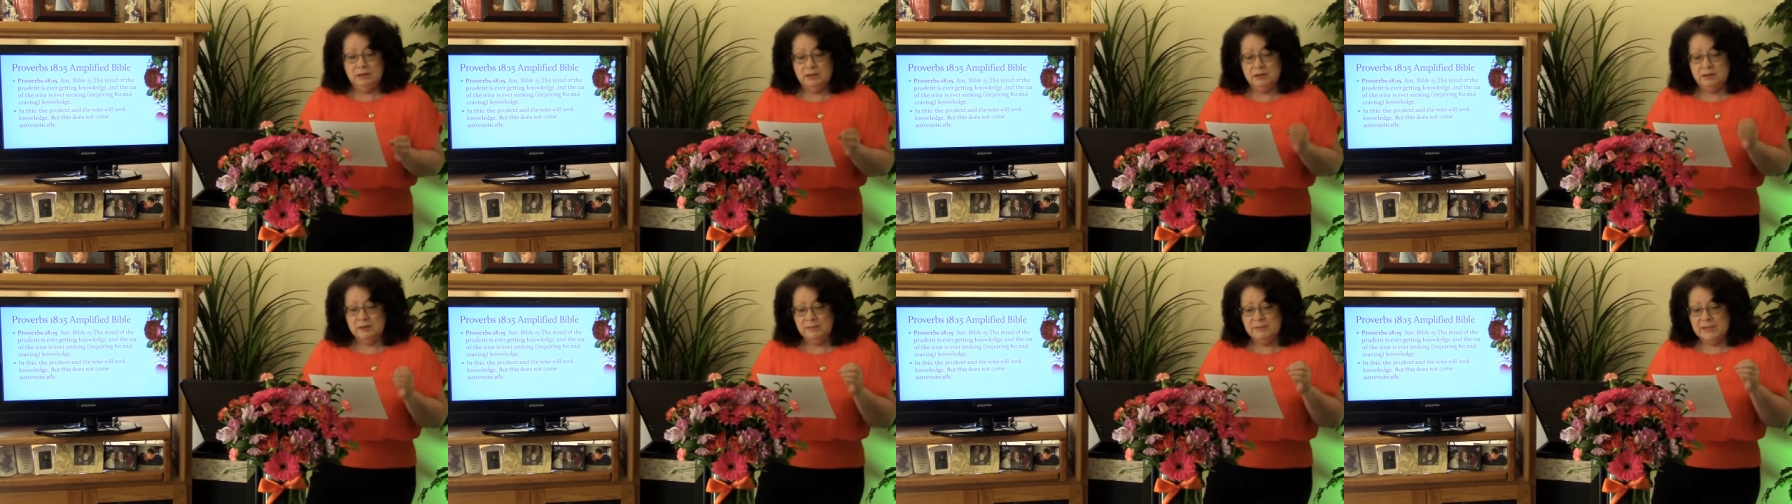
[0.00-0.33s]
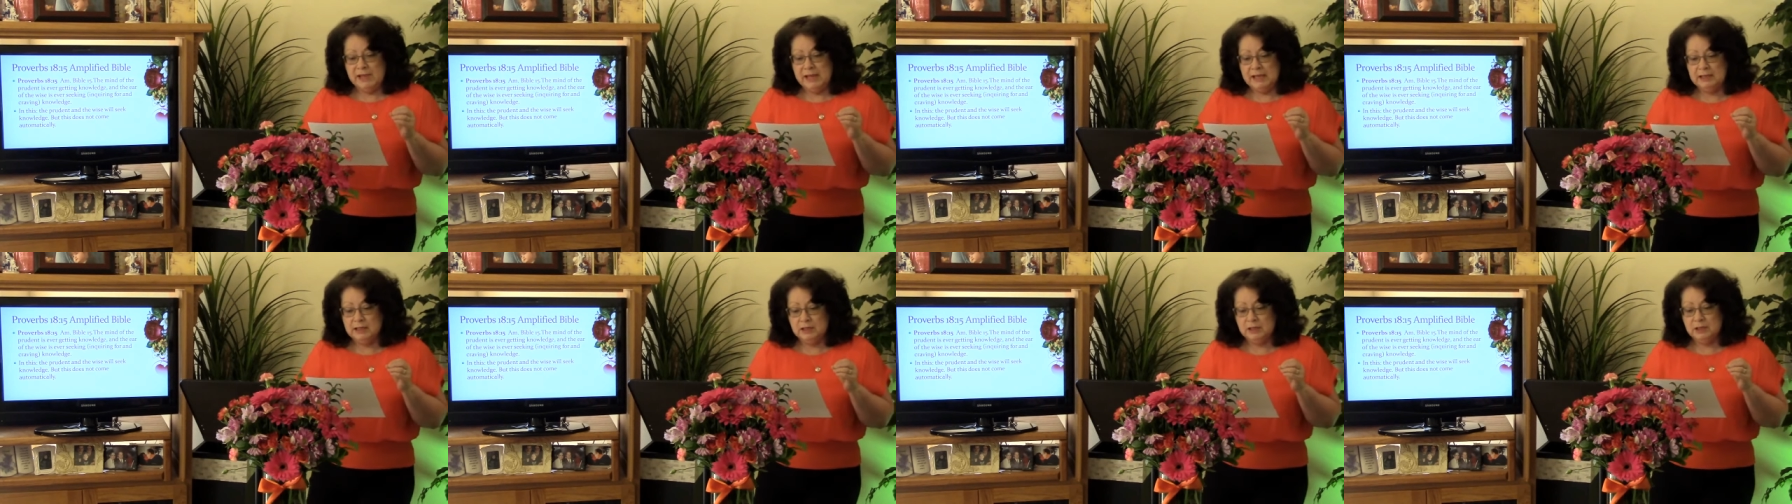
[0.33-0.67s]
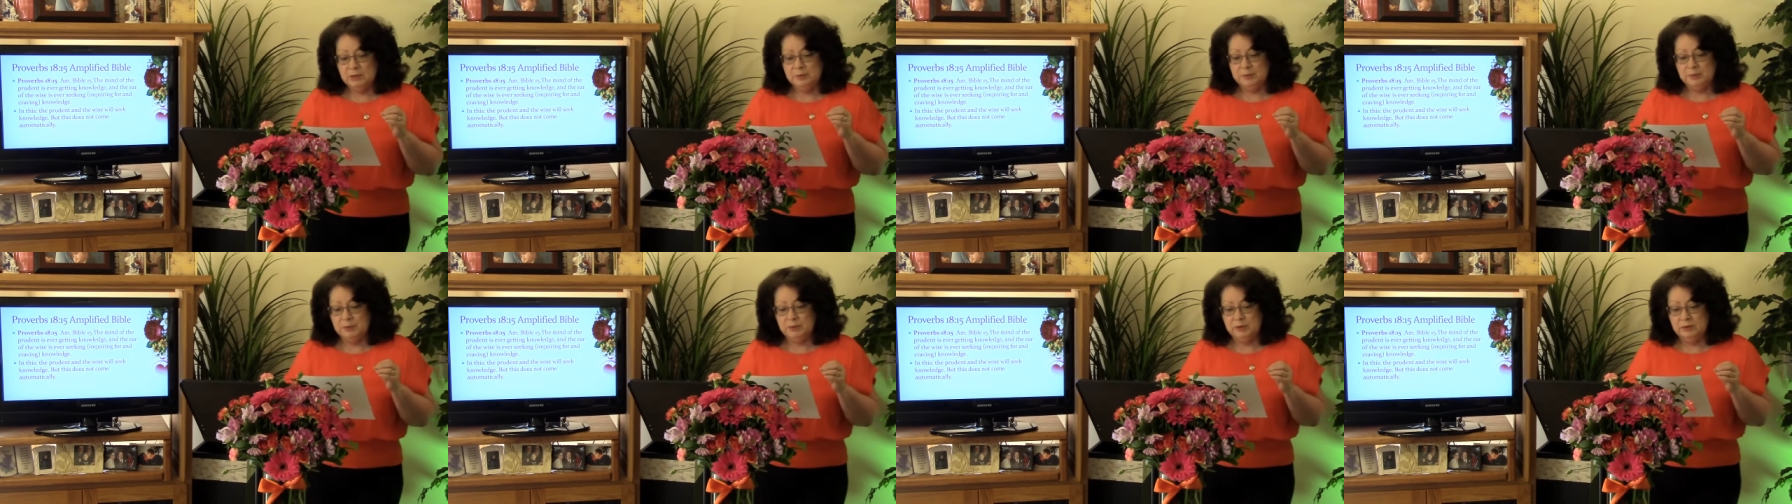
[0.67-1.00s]
The mind of the
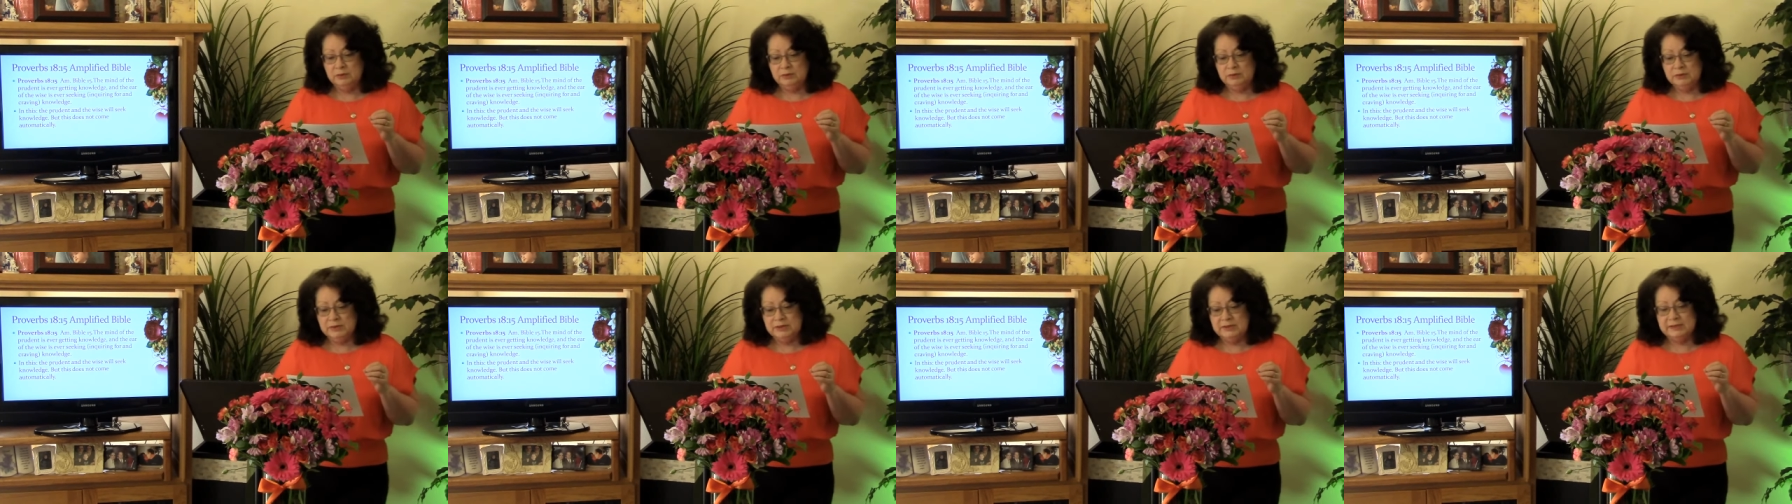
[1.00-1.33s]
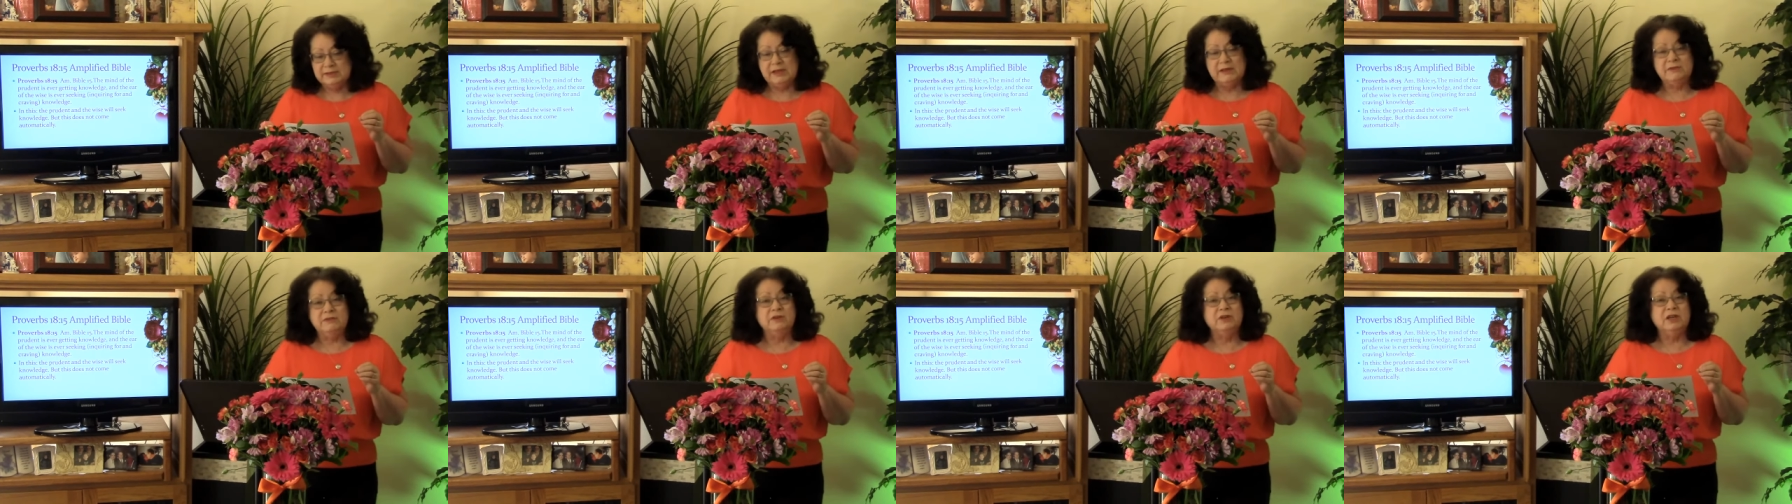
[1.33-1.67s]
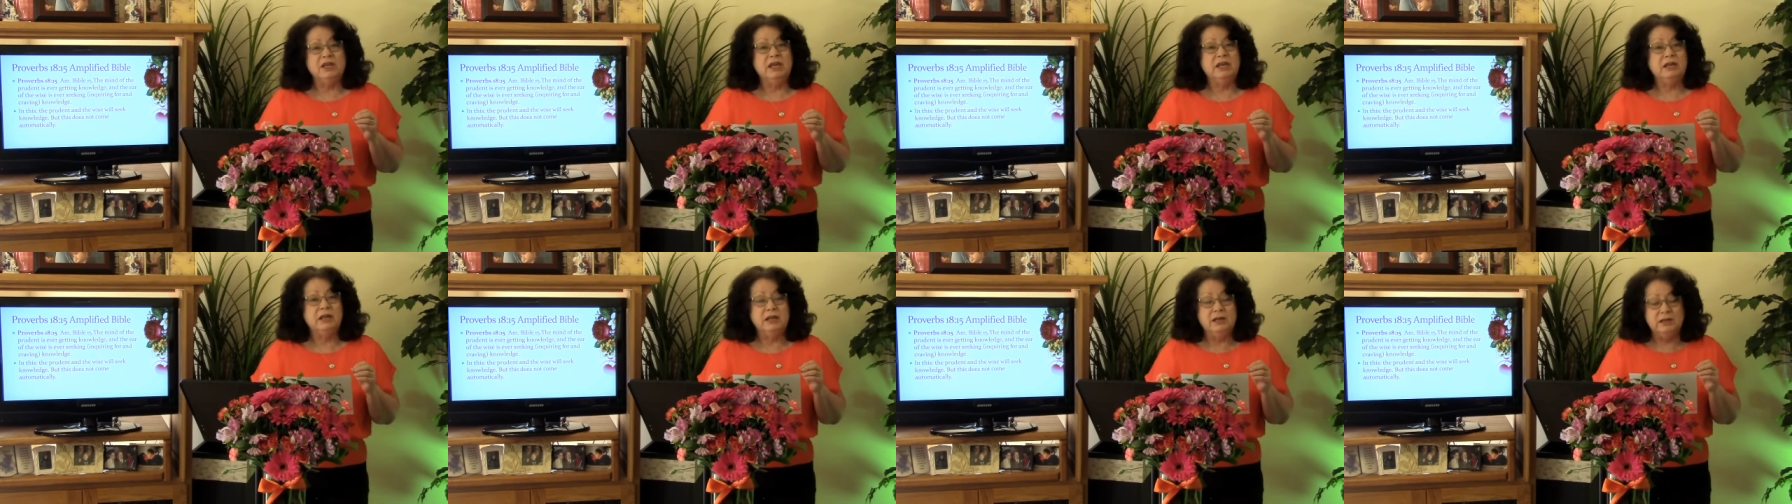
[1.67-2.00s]
prudent is ever
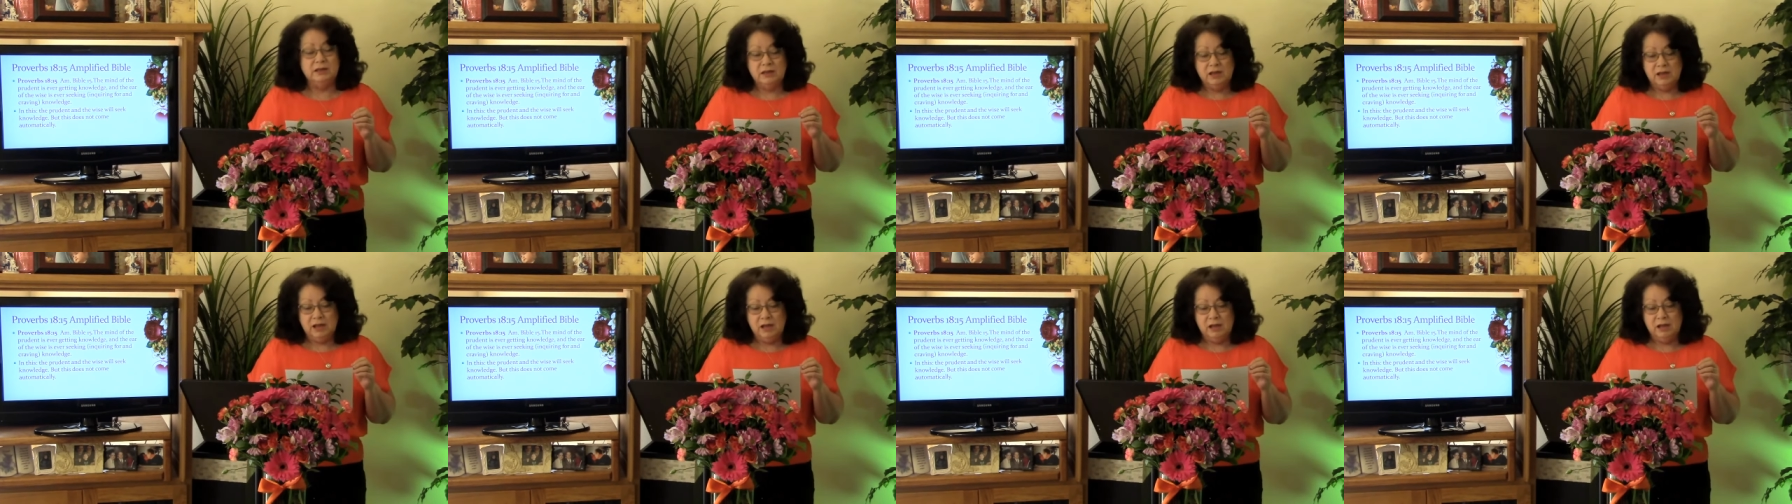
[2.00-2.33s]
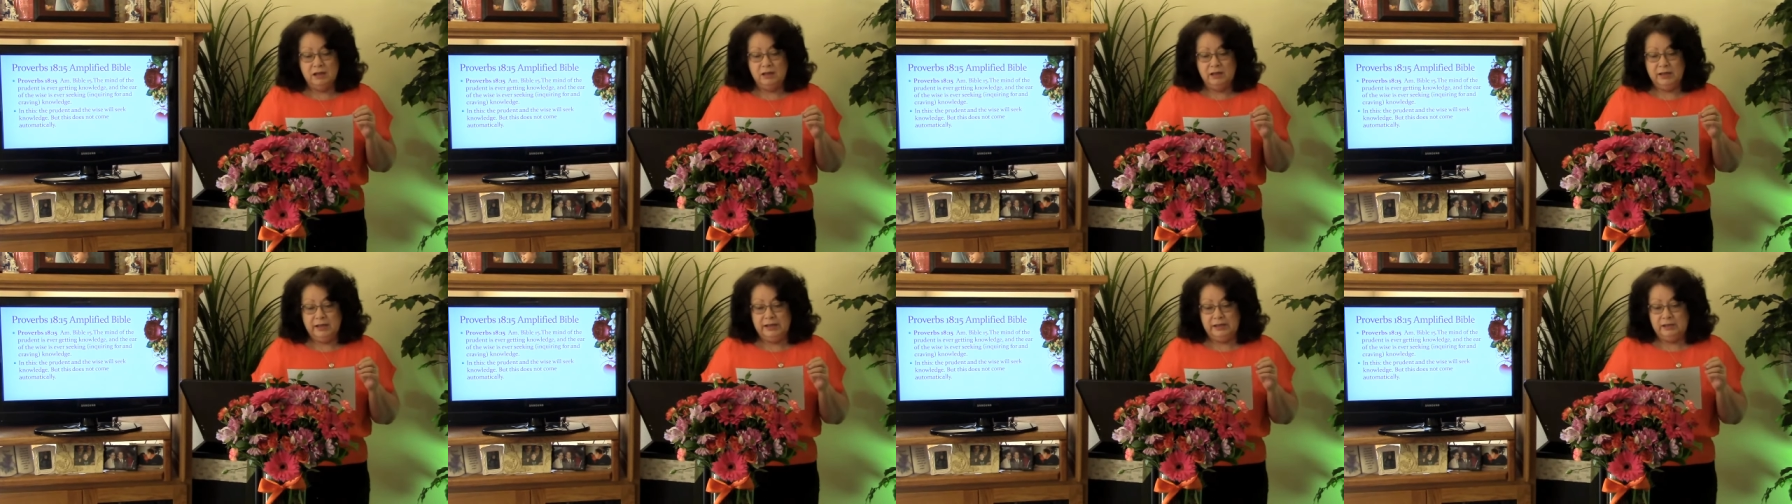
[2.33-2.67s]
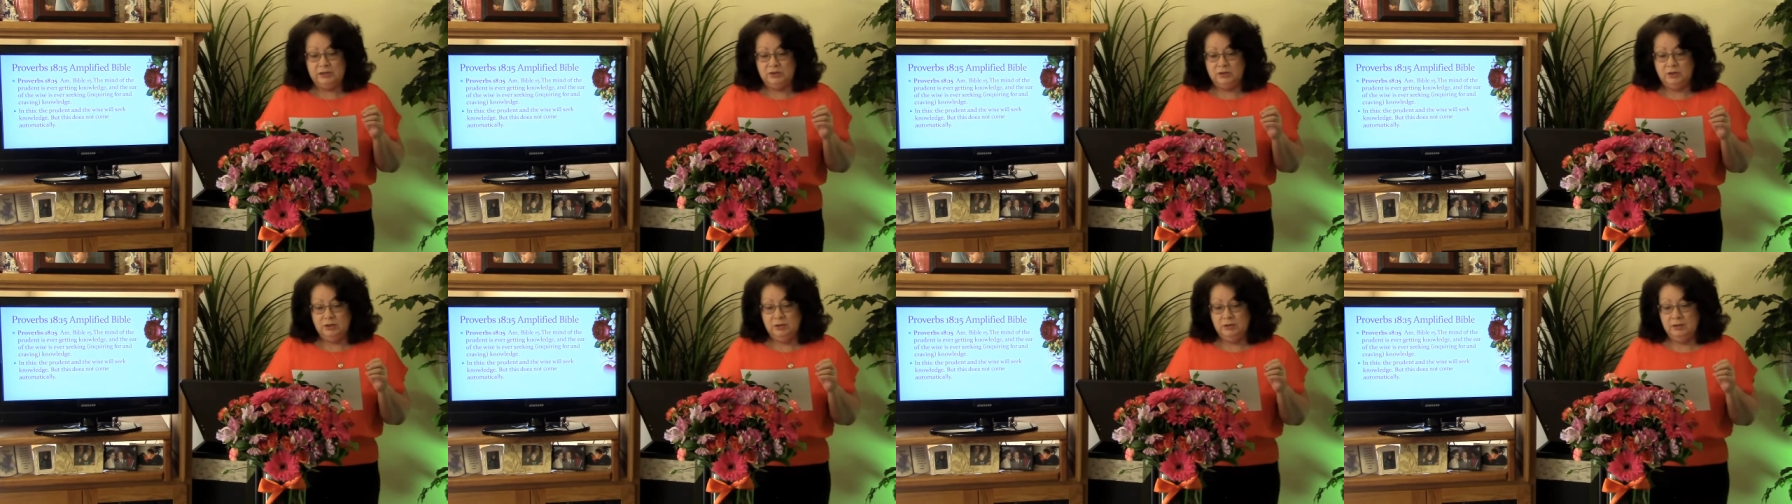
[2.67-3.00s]
getting
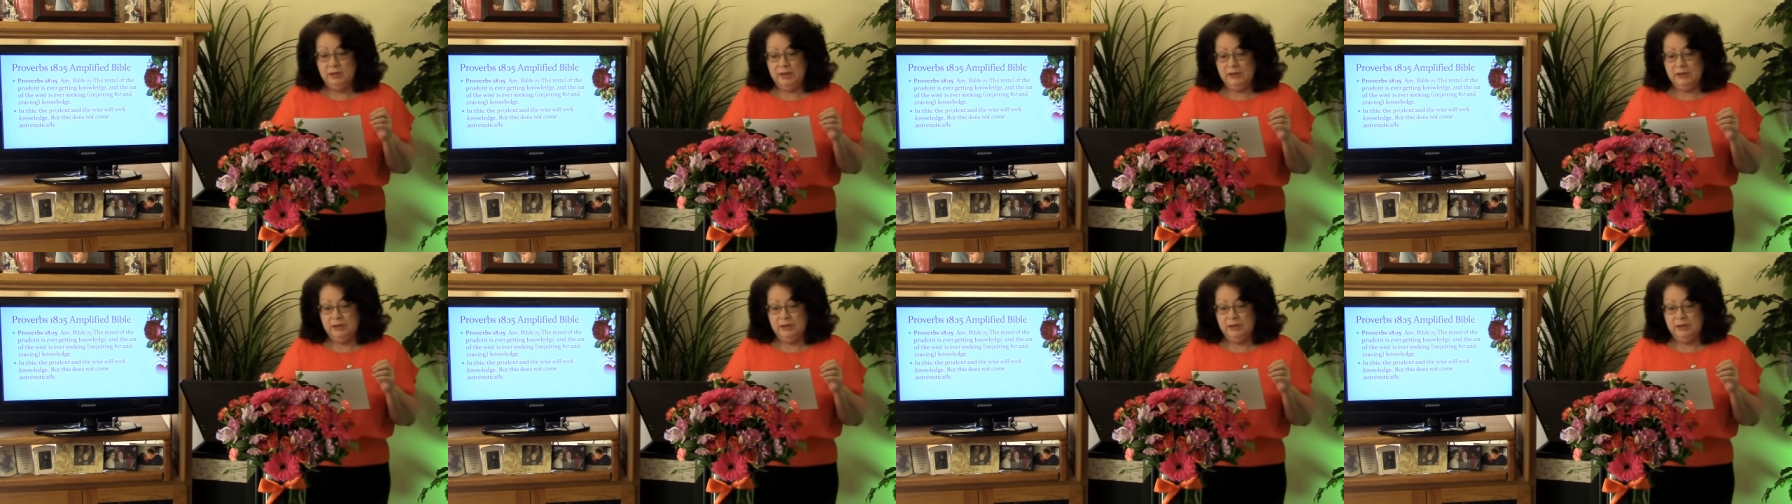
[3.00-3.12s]
knowledge,